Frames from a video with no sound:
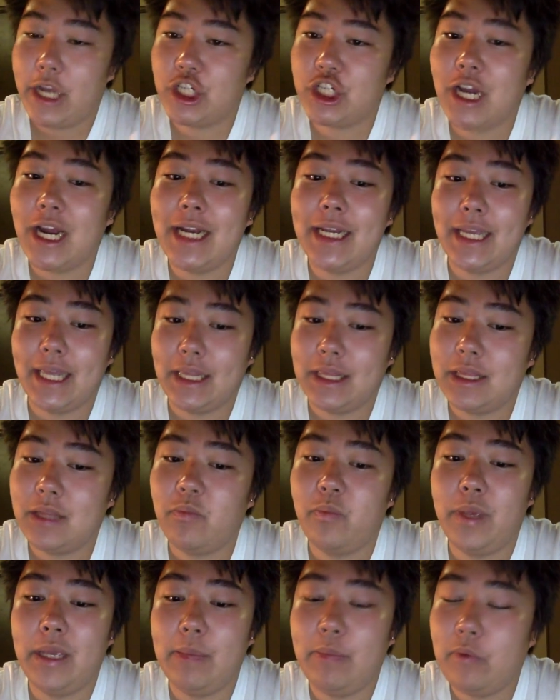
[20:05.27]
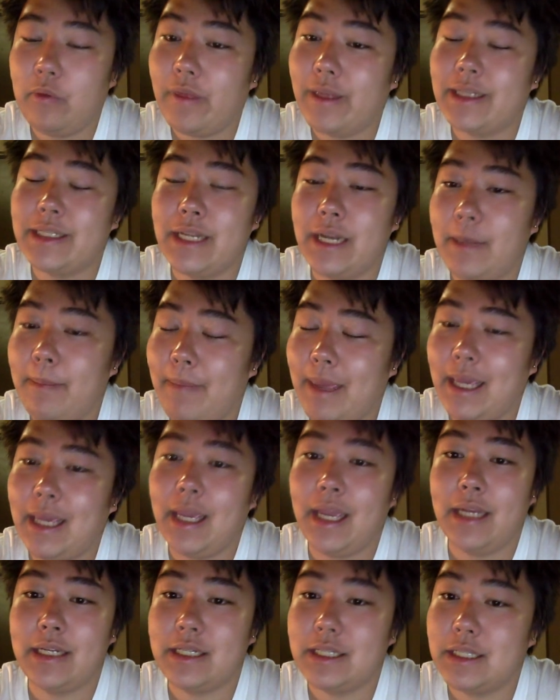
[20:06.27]
and try to get the people that didn't make
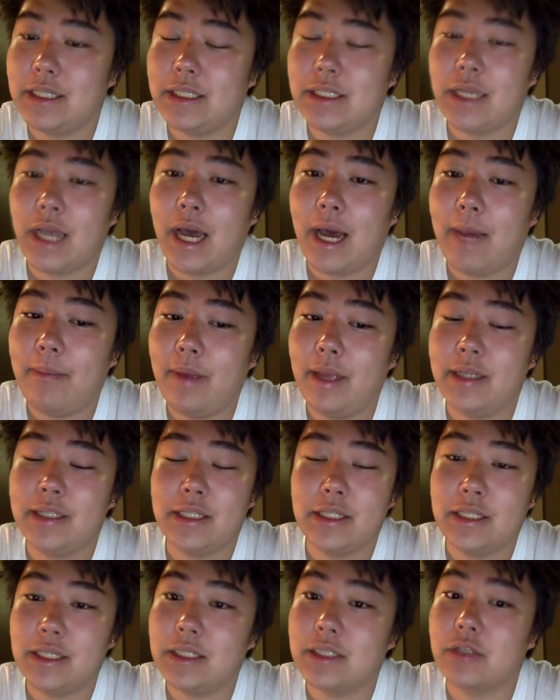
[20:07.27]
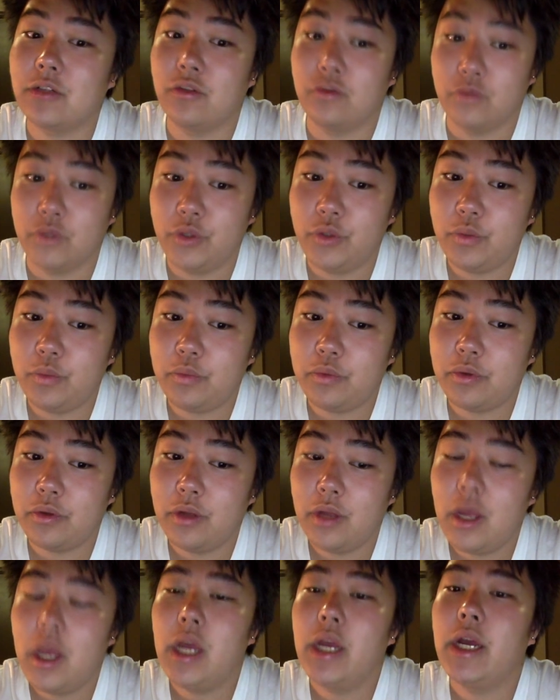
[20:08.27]
it into the top, into this group,
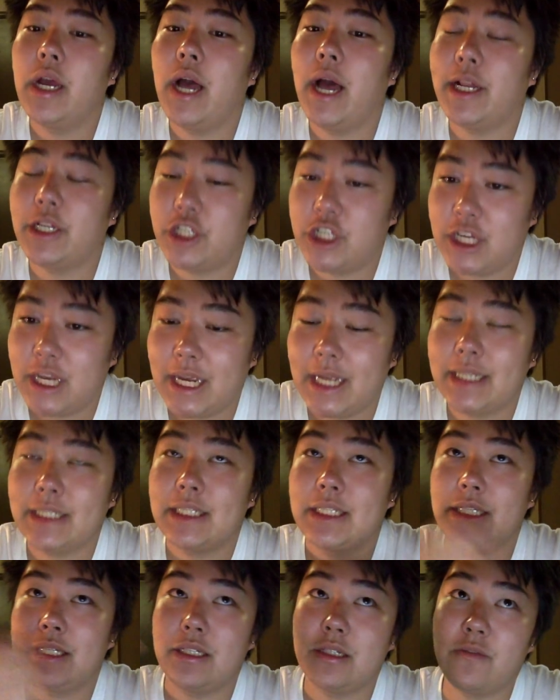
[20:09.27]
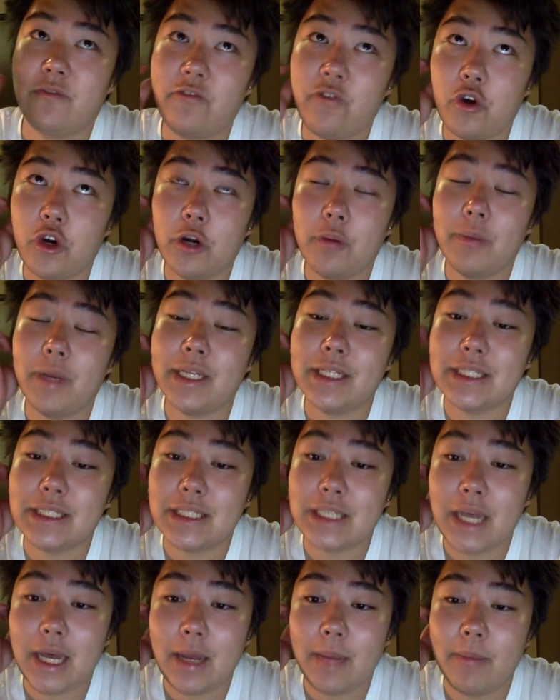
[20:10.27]
a chance to form a
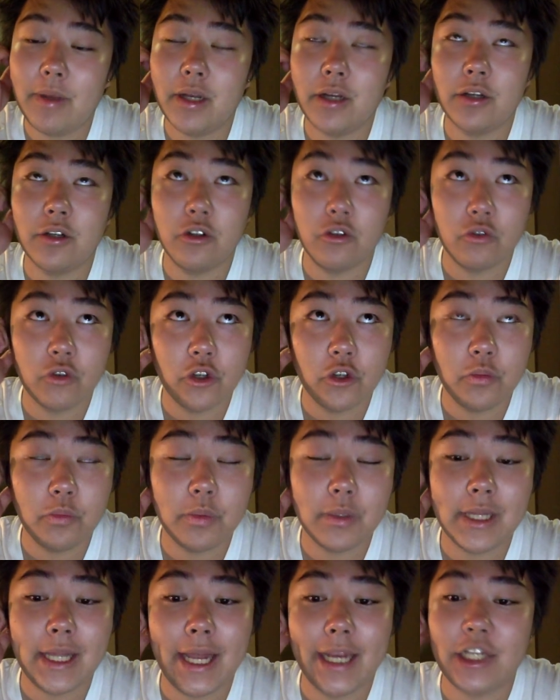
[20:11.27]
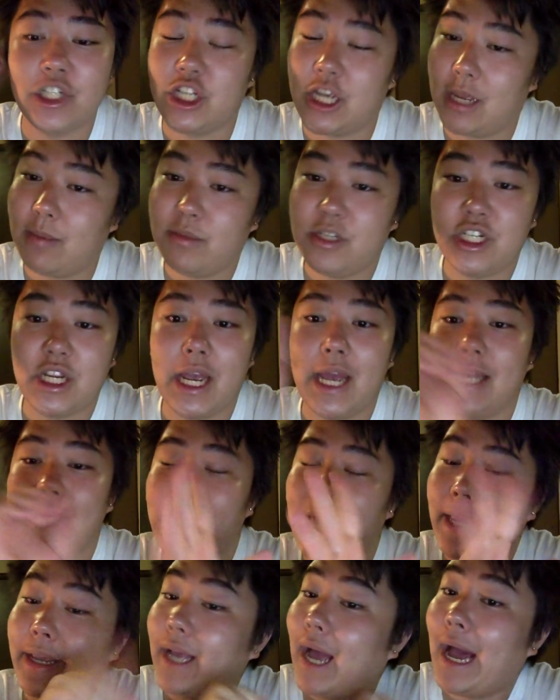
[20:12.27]
subgroup like JBJ,
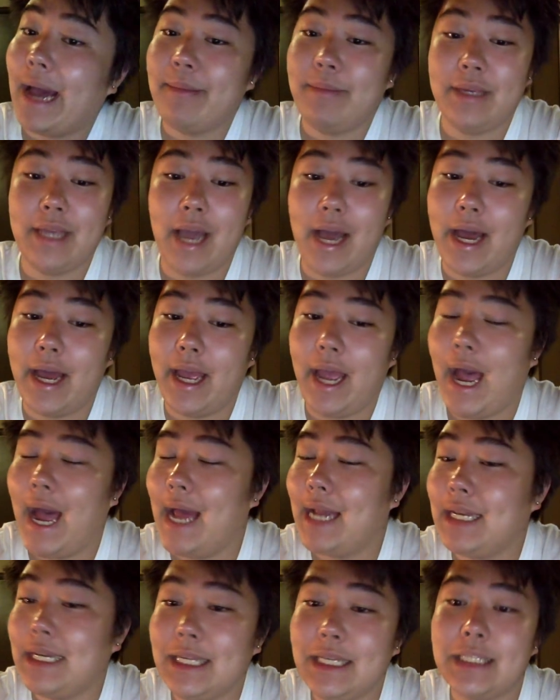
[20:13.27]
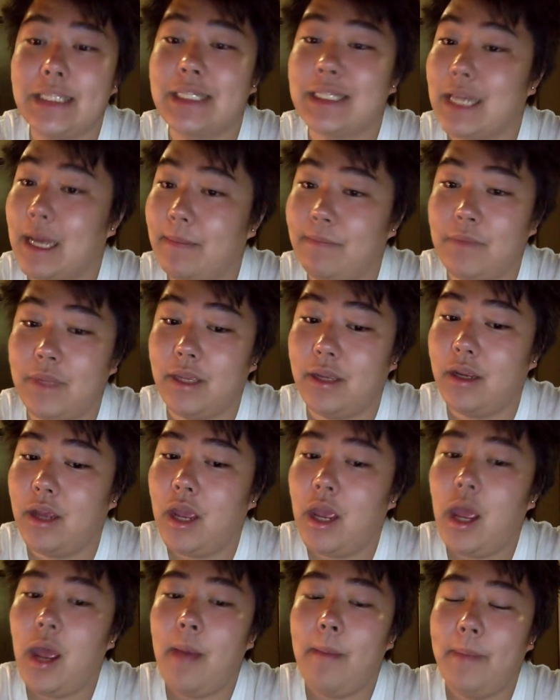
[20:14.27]
like IBI. I need something,
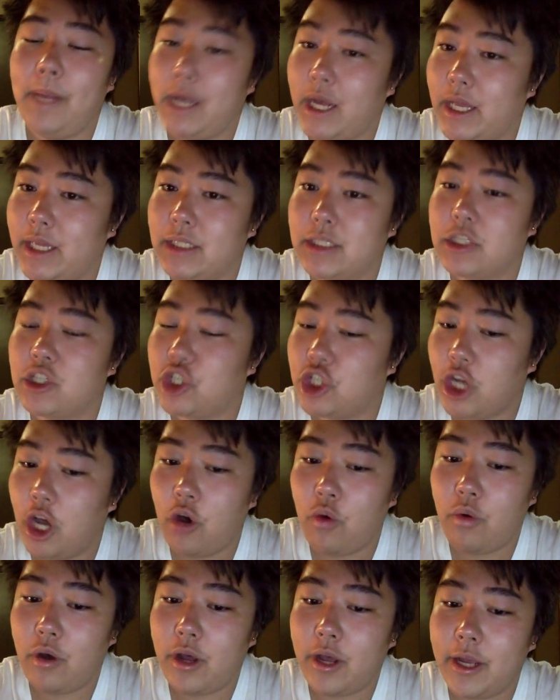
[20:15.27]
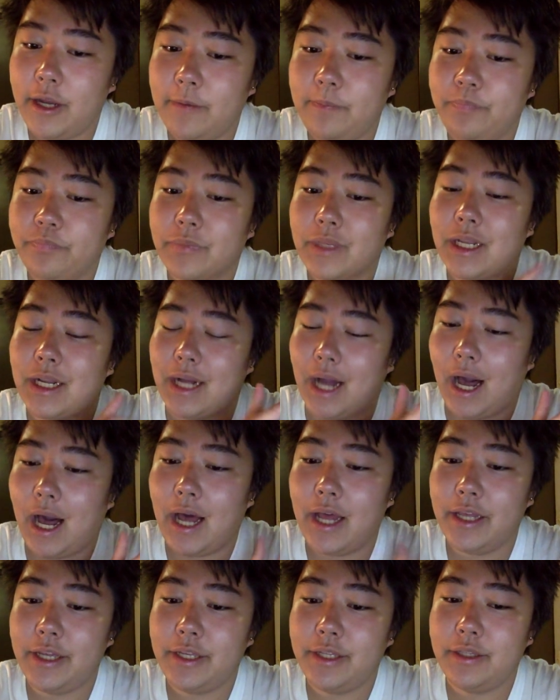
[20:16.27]
because Chowan,
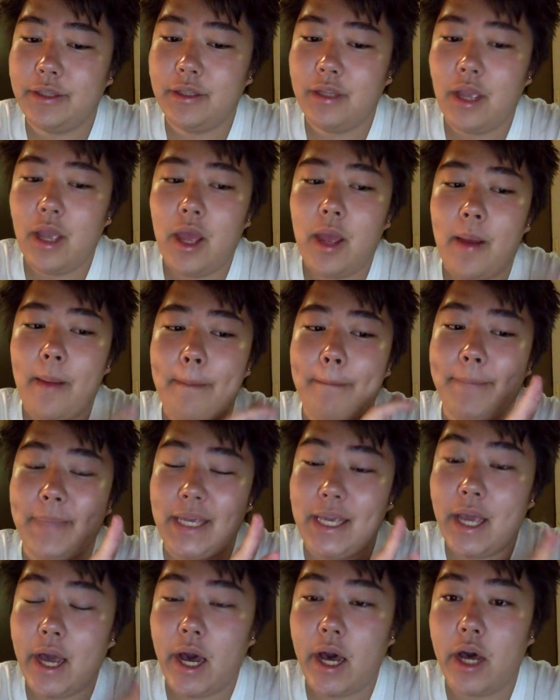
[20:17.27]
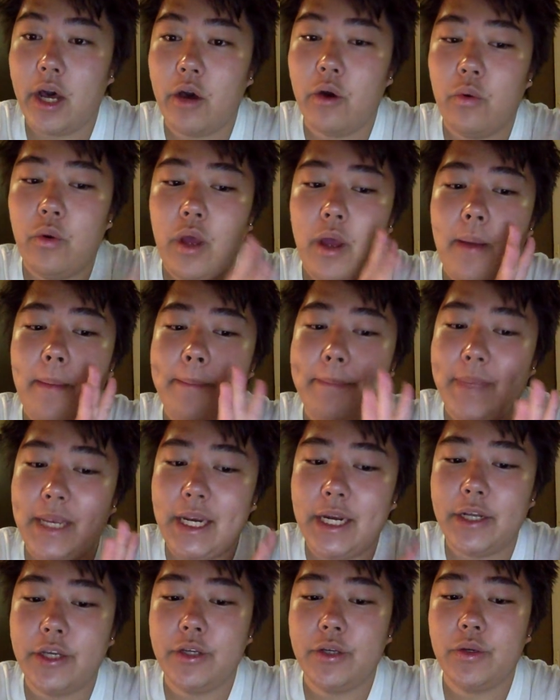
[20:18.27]
Gan, Miho,
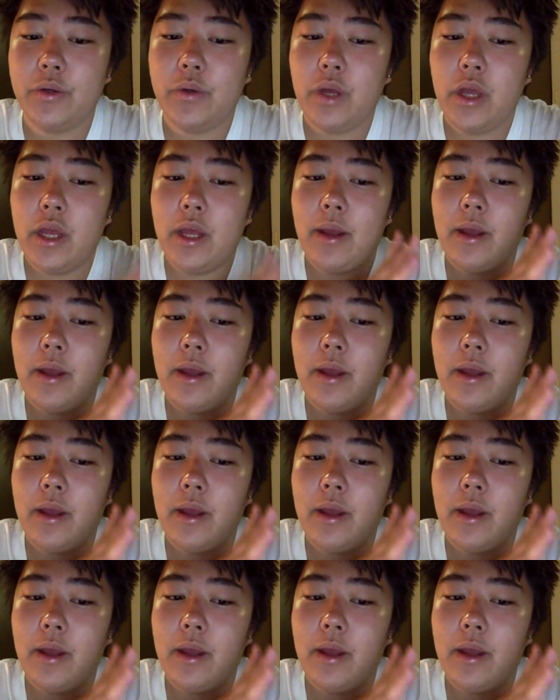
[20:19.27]
Midu,